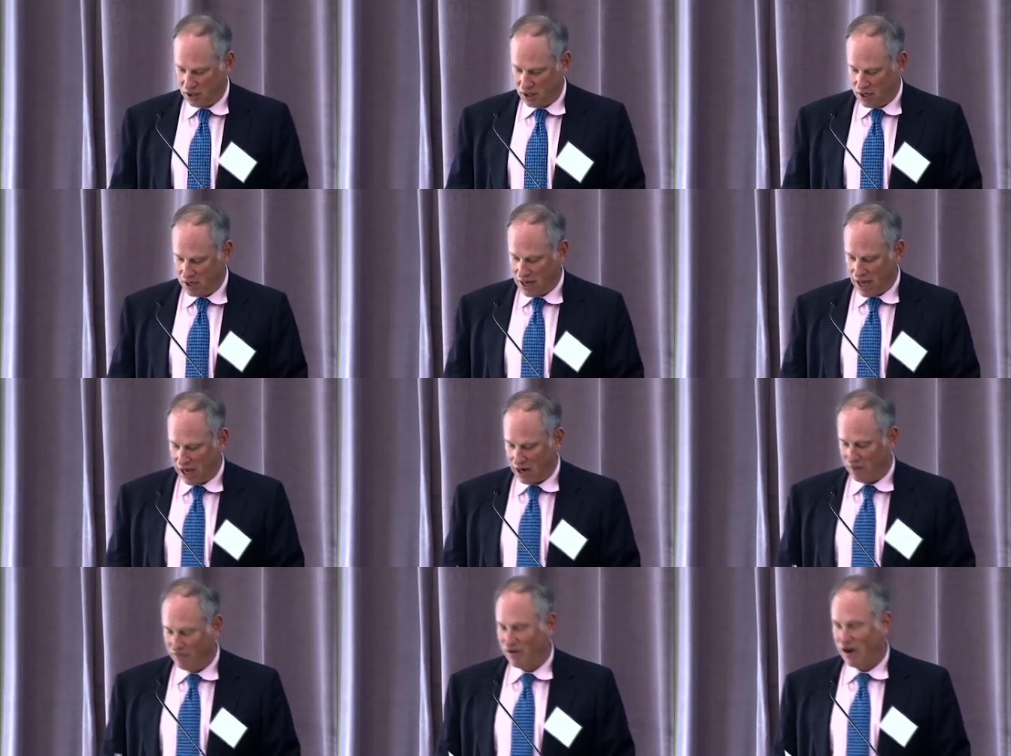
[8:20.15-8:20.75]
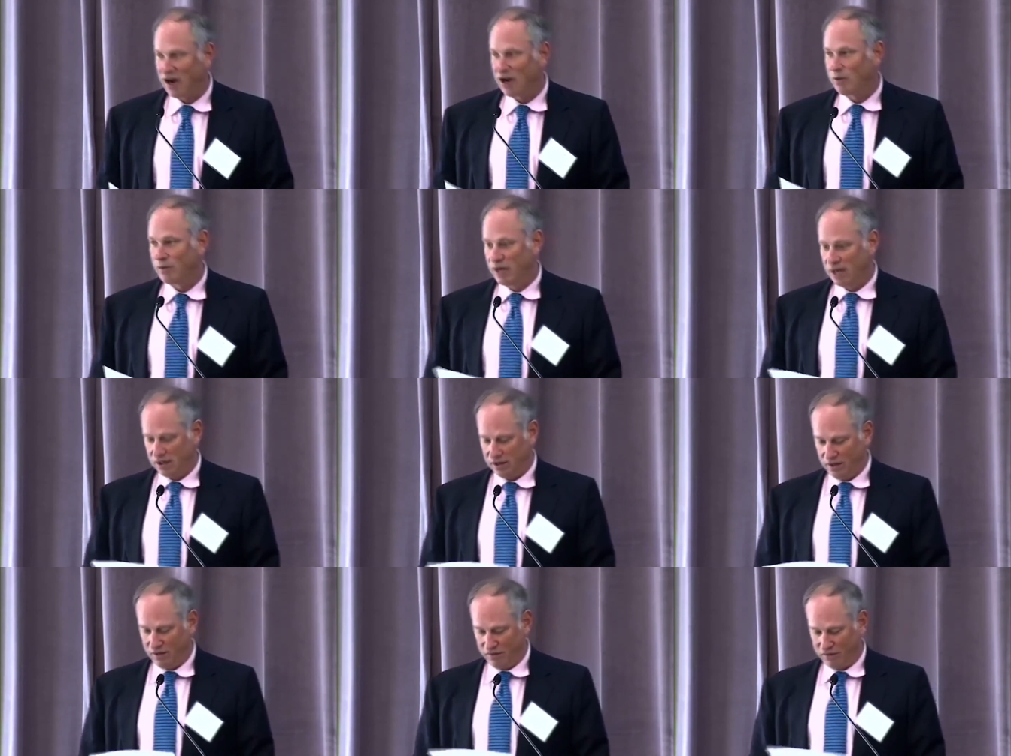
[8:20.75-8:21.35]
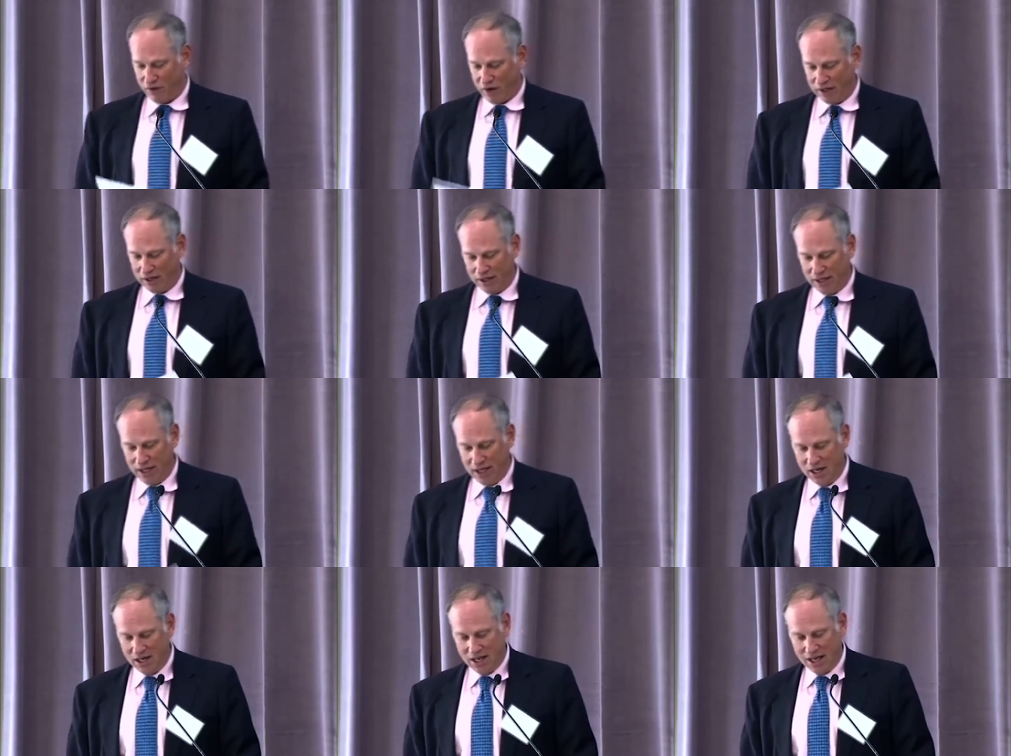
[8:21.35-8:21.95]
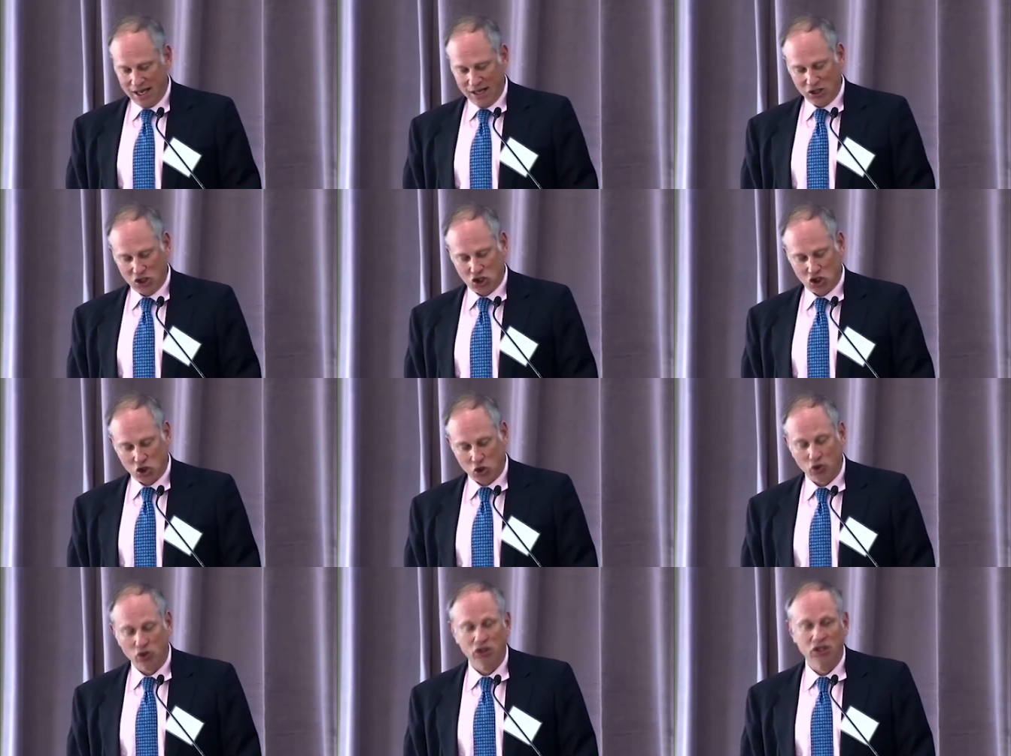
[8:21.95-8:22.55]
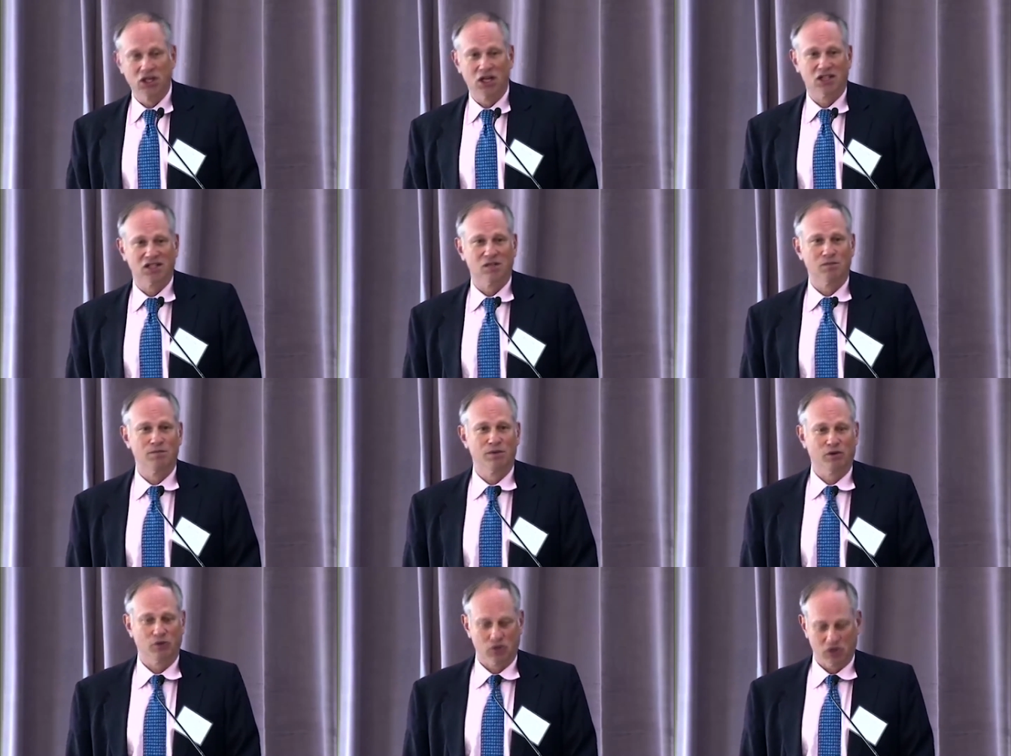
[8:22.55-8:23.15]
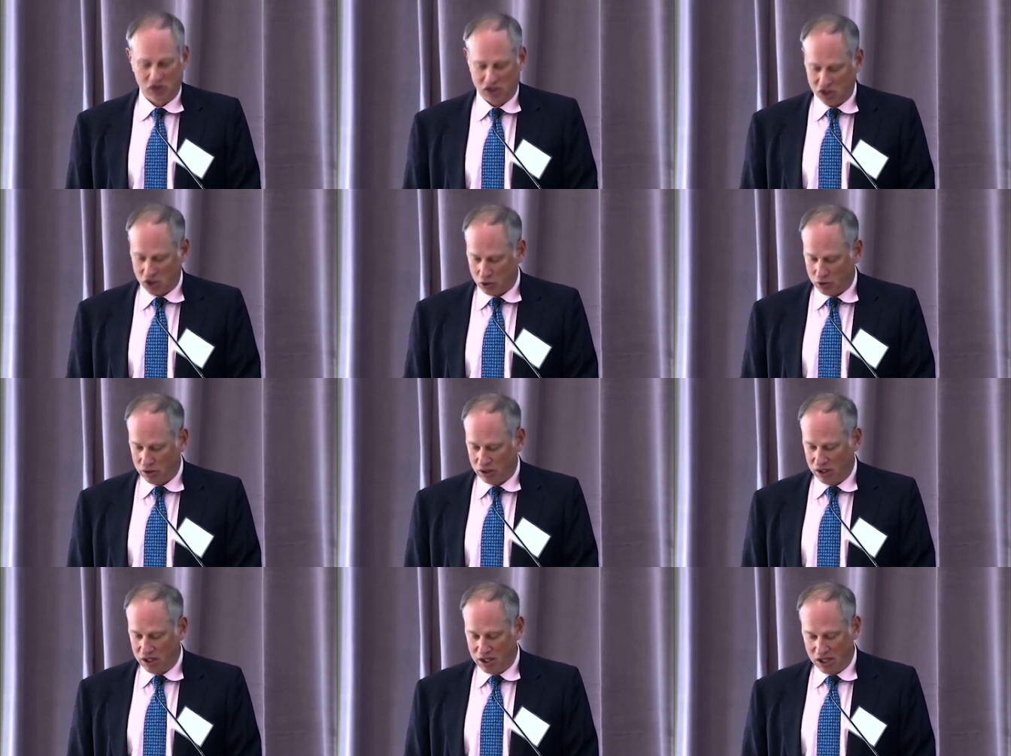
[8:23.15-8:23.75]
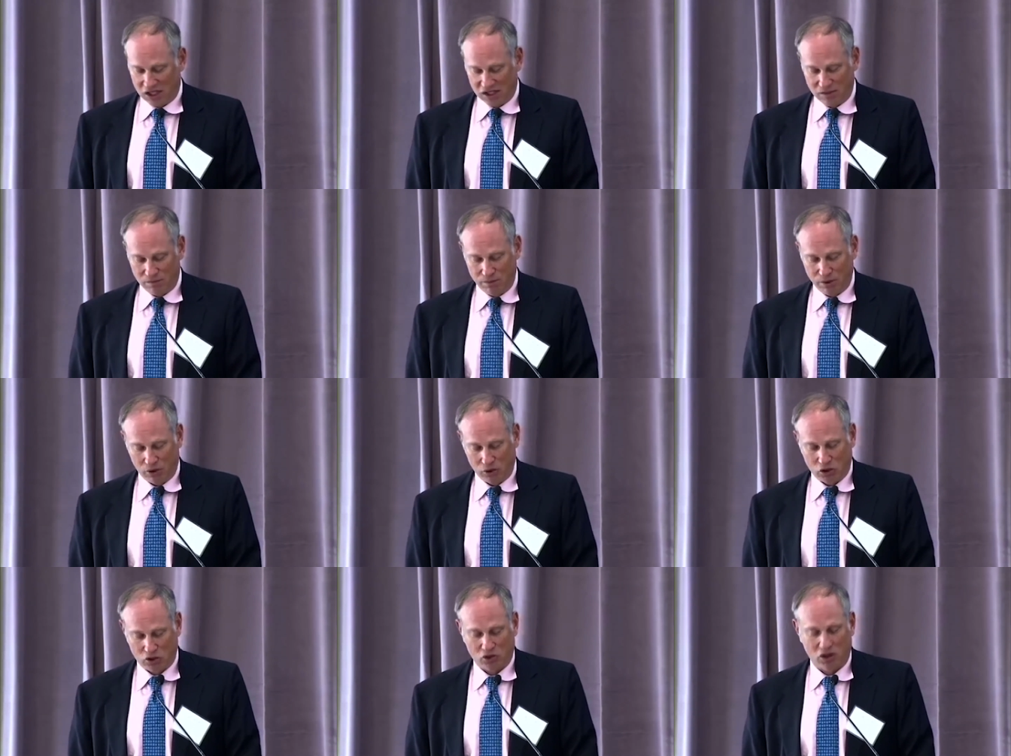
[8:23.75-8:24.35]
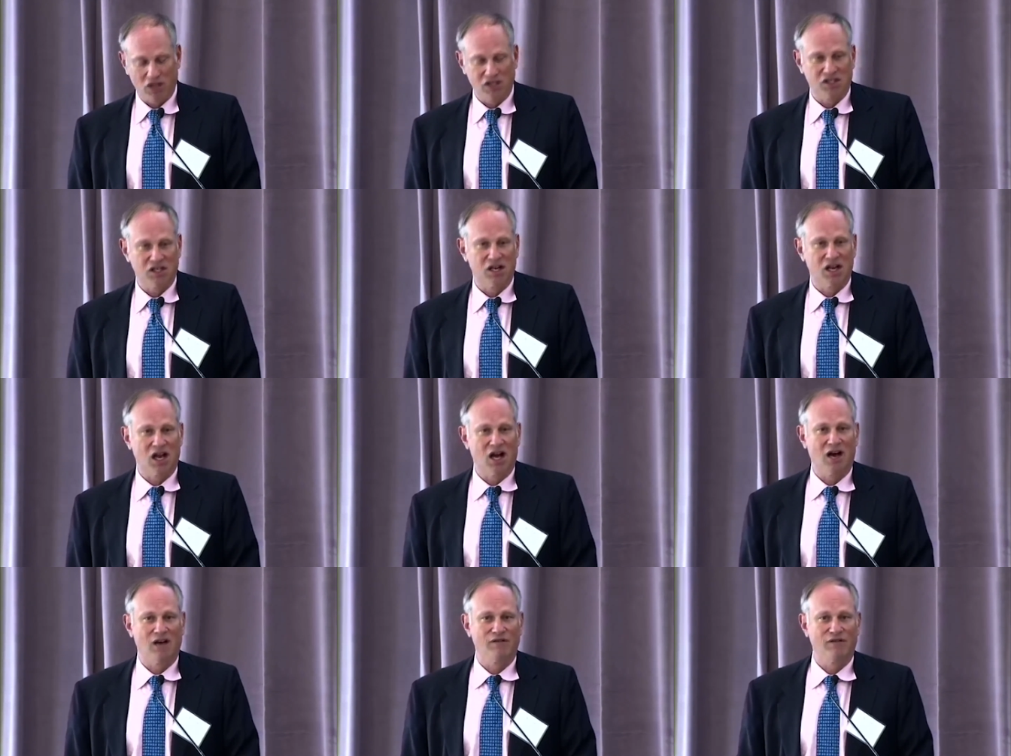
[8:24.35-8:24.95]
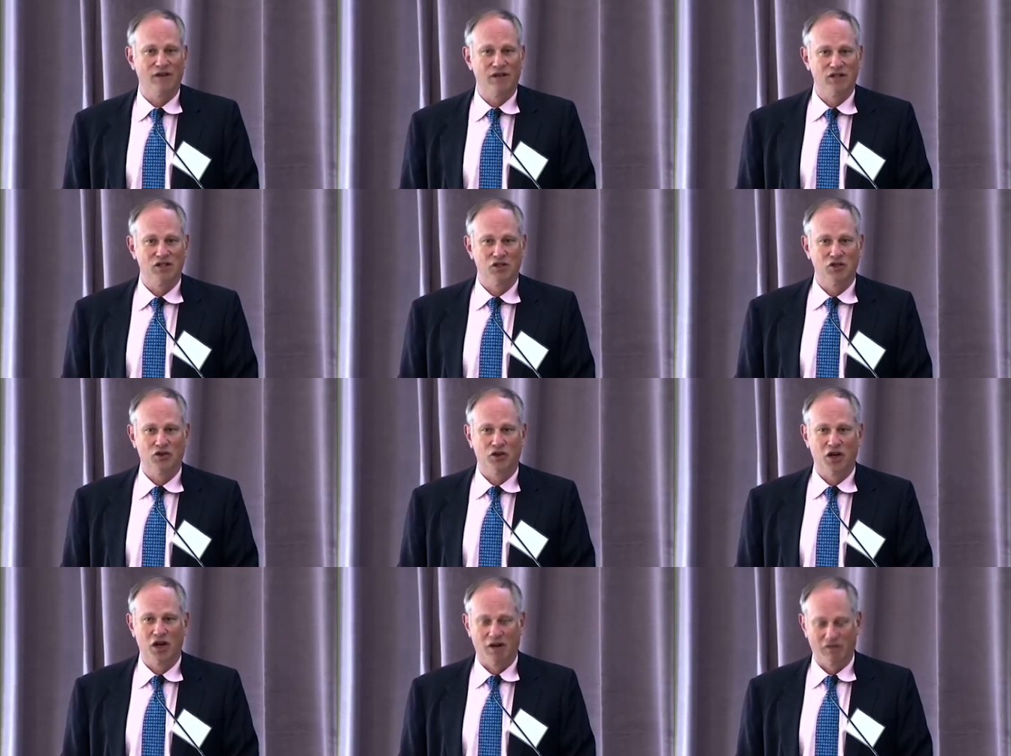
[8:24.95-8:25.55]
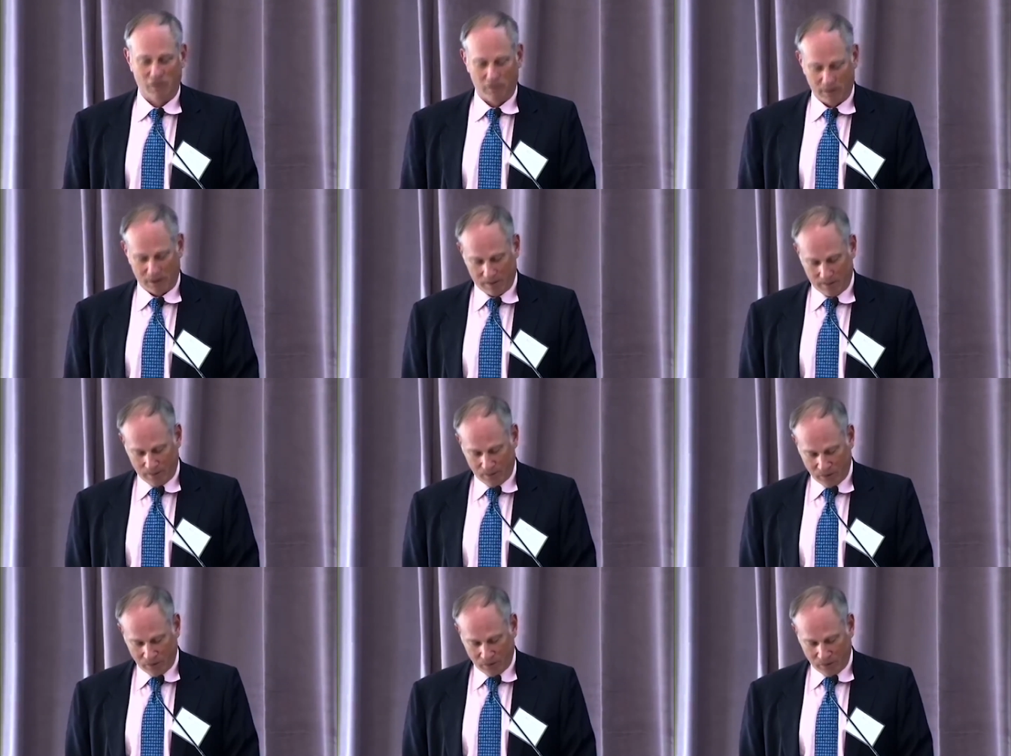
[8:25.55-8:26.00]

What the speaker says: not environmentally friendly, and certainly doesn't build trust and confidence in your government.